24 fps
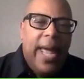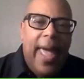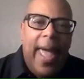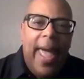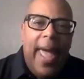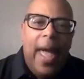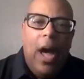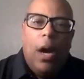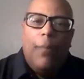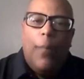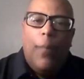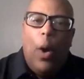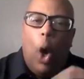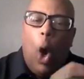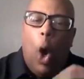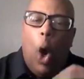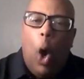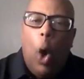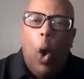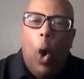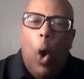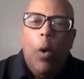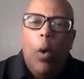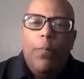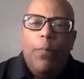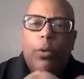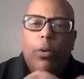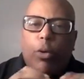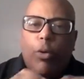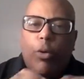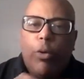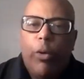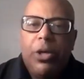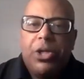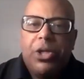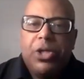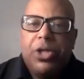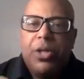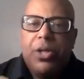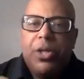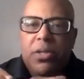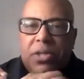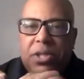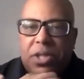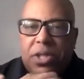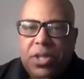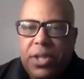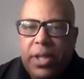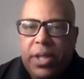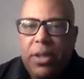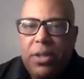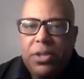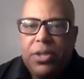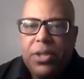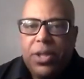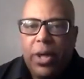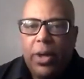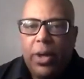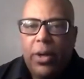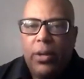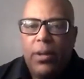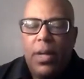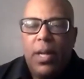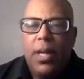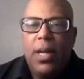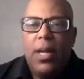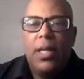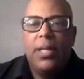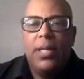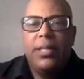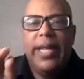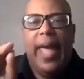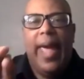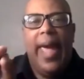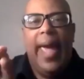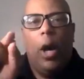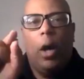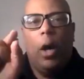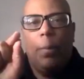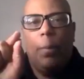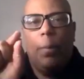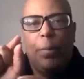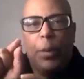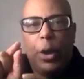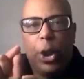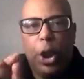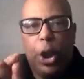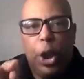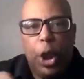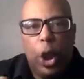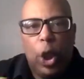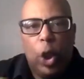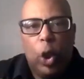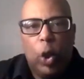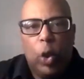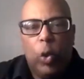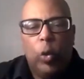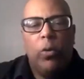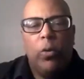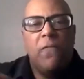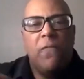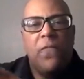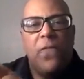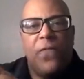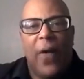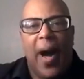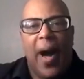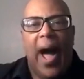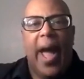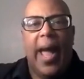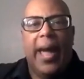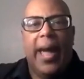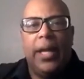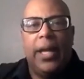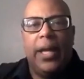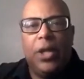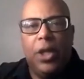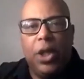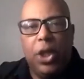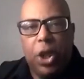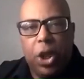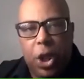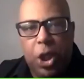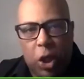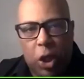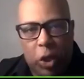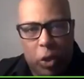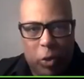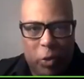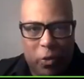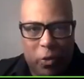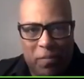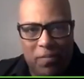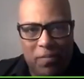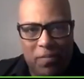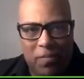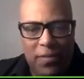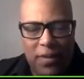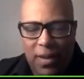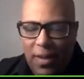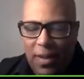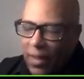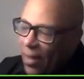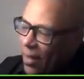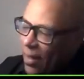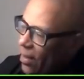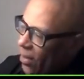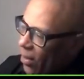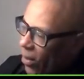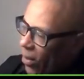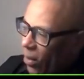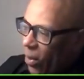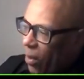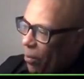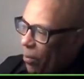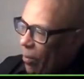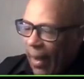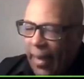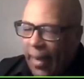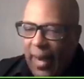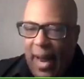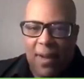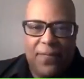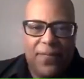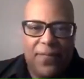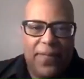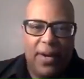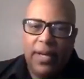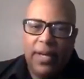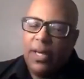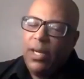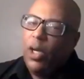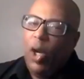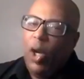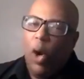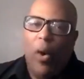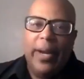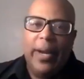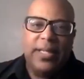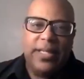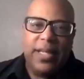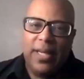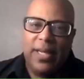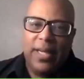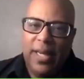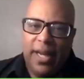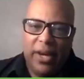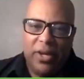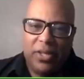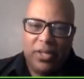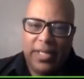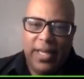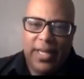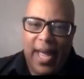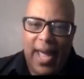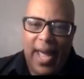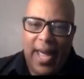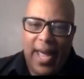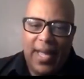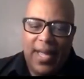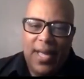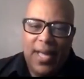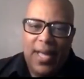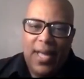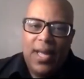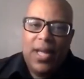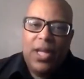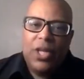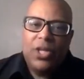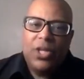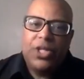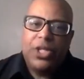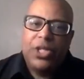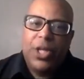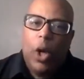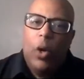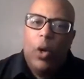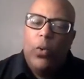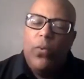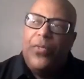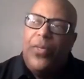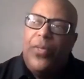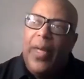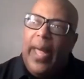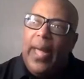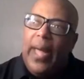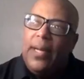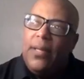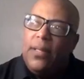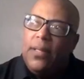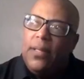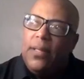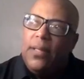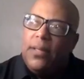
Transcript: to help Hope Christian Center to help you find you. Oh man, I feel an anointing here today.